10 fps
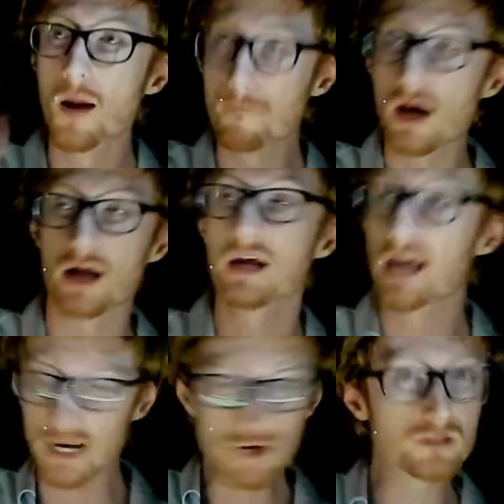But
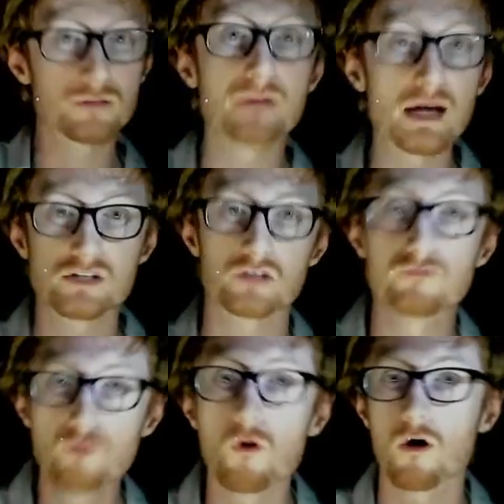here's the basic
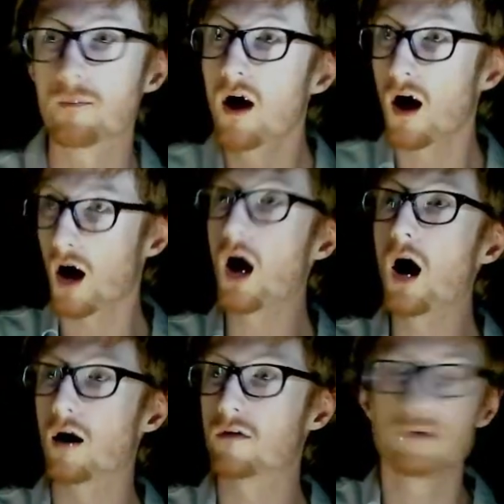form
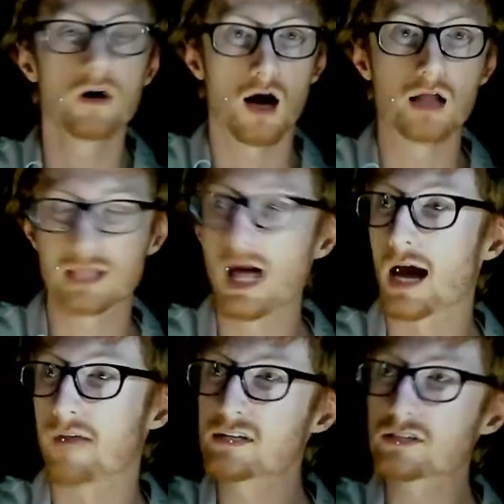of a line.
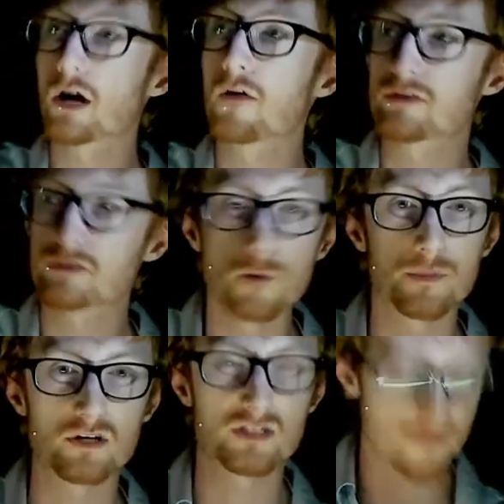This is called the
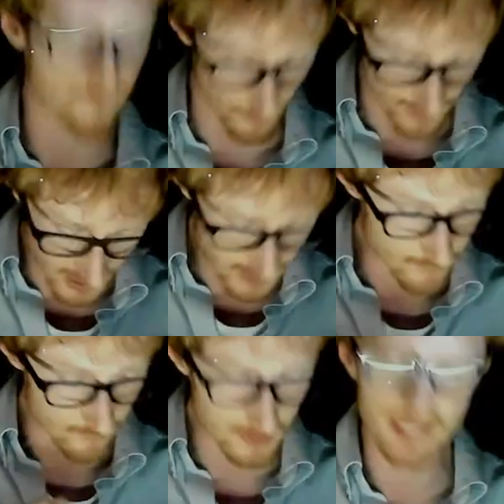slope-intercept form. It's actually
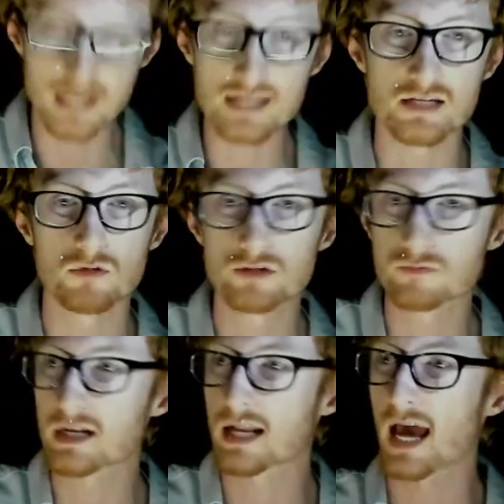really easy once we
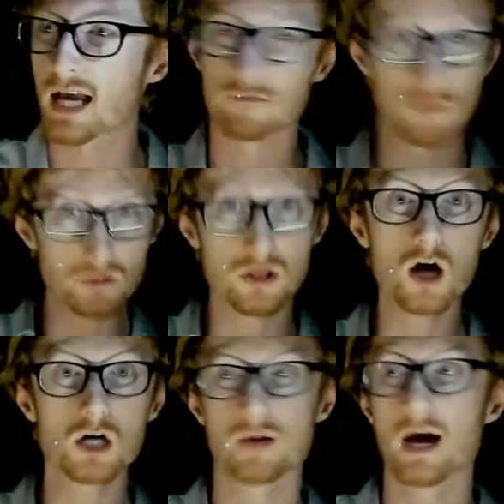get a hang of it. We'll talk
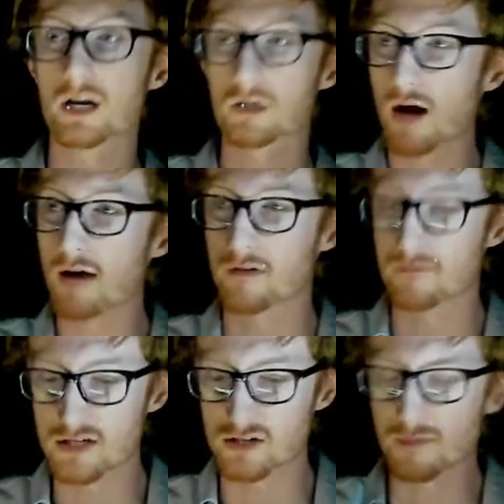about how to graph it
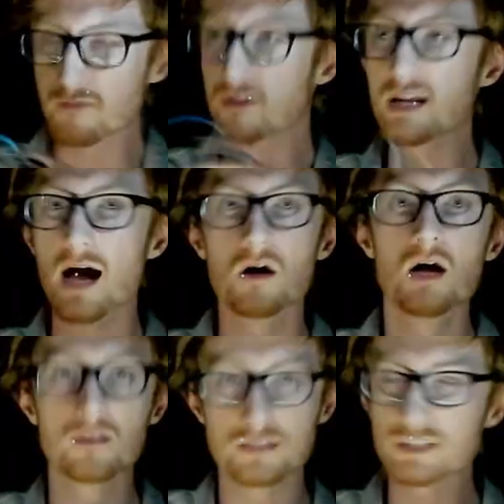eventually. But for now,
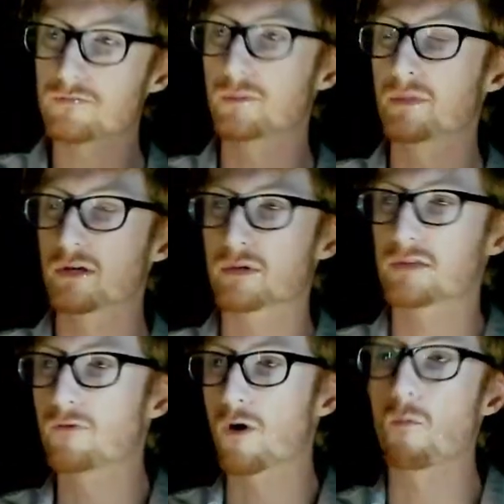let's get familiar with the
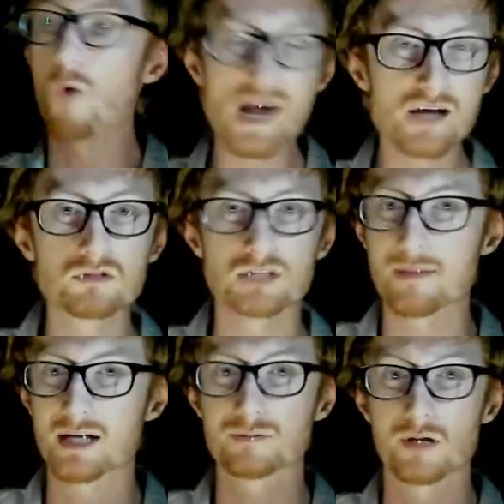form. Y equals
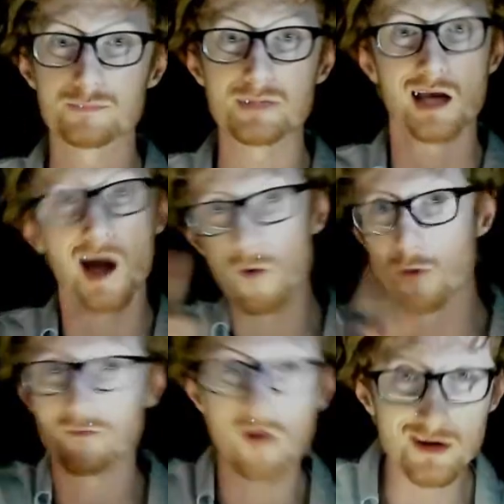mx plus b. Well,
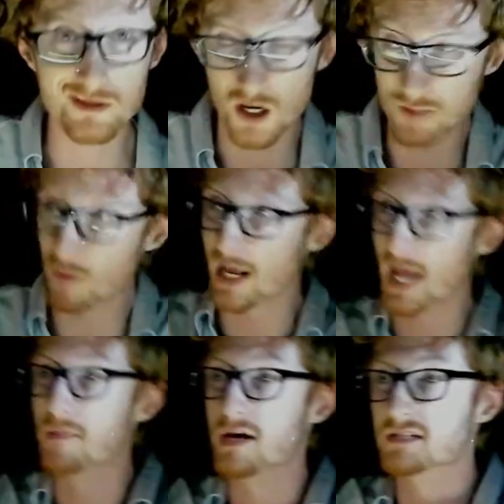we've already talked about what
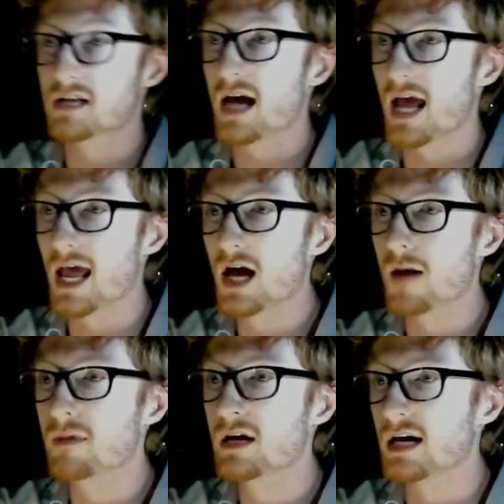m is.
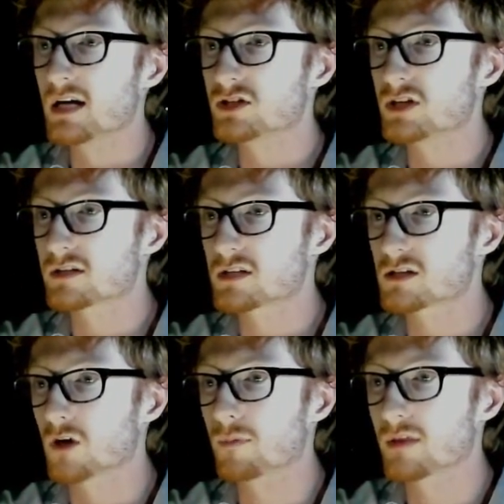M is just the
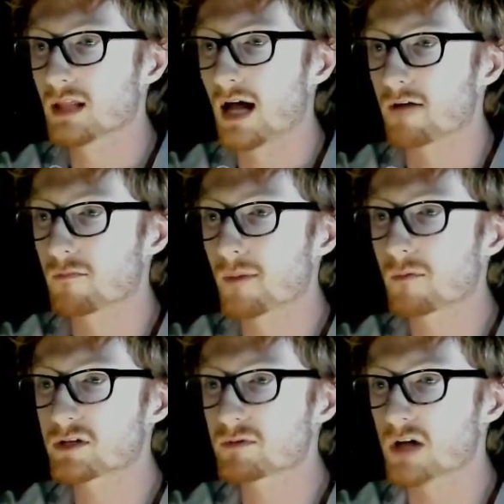slope of the line. Remember
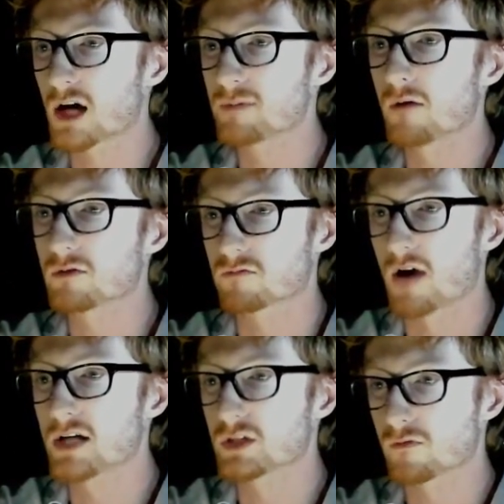which we talked about was
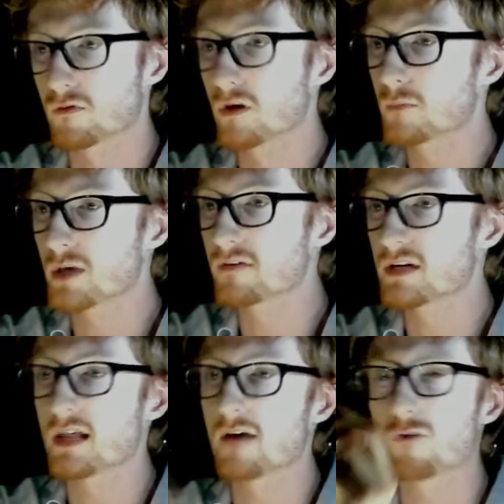rise over run? We even did
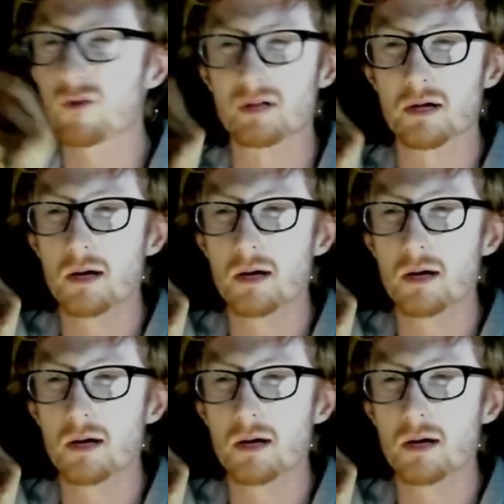that formula.